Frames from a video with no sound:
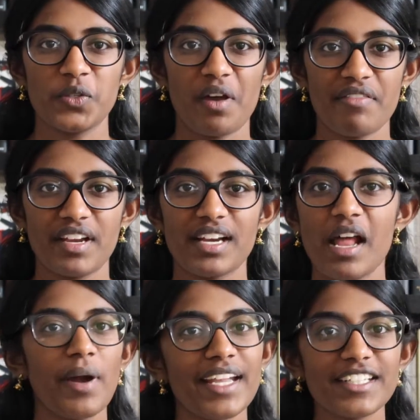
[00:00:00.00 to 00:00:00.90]
so I figured
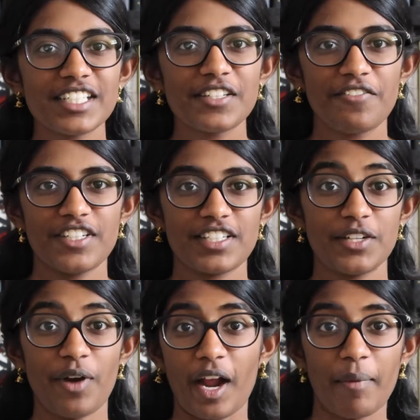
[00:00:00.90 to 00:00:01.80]
why not just
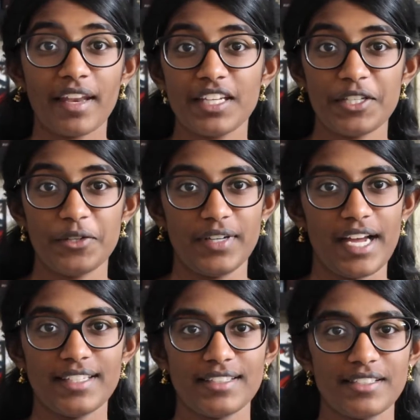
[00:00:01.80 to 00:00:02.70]
officially recommend it to you
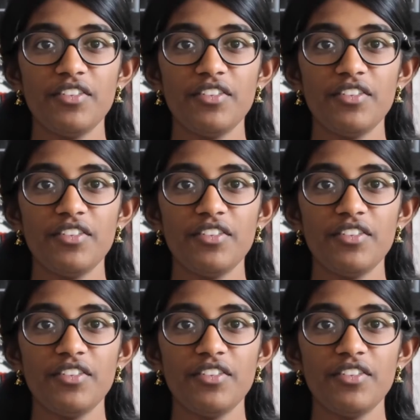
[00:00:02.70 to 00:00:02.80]
guys?